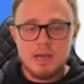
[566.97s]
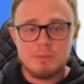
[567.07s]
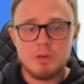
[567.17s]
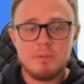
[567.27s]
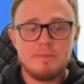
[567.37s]
I'm
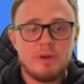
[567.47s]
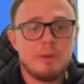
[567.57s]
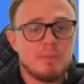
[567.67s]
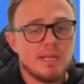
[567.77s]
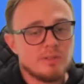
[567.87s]
going to be very
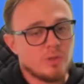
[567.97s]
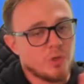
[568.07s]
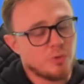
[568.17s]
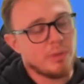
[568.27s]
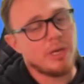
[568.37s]
blunt.
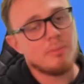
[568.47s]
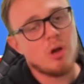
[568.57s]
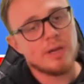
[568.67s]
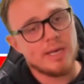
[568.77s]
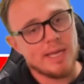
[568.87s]
Social media
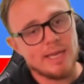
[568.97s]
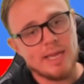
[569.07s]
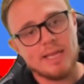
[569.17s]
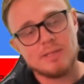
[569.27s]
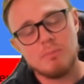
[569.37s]
marketing
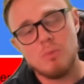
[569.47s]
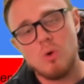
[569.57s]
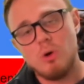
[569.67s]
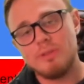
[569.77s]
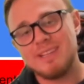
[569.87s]
is
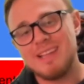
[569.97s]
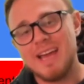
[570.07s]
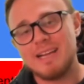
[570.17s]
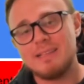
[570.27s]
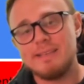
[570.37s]
more than
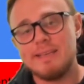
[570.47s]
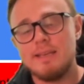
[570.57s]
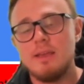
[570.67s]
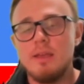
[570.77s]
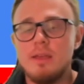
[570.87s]

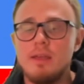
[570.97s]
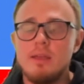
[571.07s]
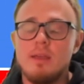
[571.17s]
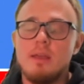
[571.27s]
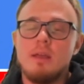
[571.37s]
likely
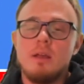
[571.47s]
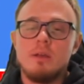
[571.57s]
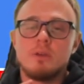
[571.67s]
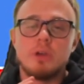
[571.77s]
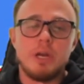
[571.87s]

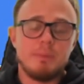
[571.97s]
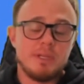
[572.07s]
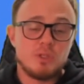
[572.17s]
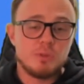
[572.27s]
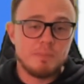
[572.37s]
going to be
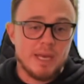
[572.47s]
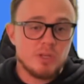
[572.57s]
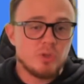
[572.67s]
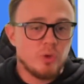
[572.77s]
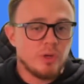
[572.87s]
better
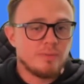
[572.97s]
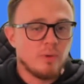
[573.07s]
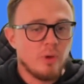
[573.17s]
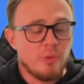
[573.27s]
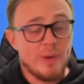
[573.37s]
suited
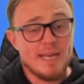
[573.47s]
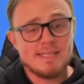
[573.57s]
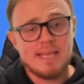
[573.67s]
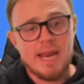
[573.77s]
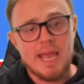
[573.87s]
for the real
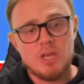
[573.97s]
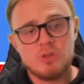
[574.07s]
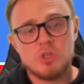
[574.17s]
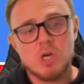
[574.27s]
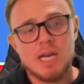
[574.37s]
estate
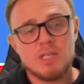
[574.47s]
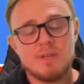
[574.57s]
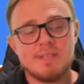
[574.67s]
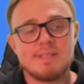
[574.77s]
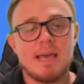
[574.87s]
agent trying to
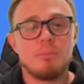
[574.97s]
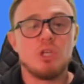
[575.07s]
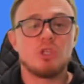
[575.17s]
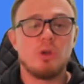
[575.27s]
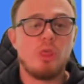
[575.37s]

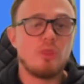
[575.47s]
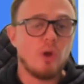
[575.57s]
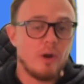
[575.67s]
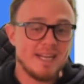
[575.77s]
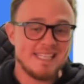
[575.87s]
establish
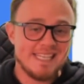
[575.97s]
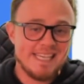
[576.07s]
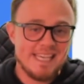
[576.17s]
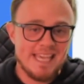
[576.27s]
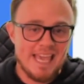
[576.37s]

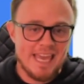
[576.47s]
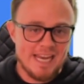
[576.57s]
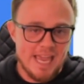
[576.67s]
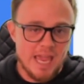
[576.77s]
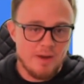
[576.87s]
authority in
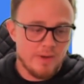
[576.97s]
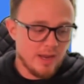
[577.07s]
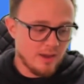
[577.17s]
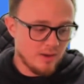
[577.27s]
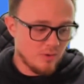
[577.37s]
an
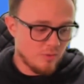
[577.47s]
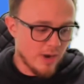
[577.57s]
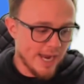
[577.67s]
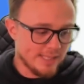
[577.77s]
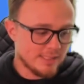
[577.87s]
area,
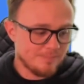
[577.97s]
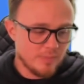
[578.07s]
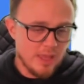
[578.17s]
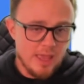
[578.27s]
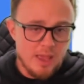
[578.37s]
right?
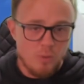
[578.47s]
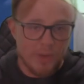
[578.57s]
When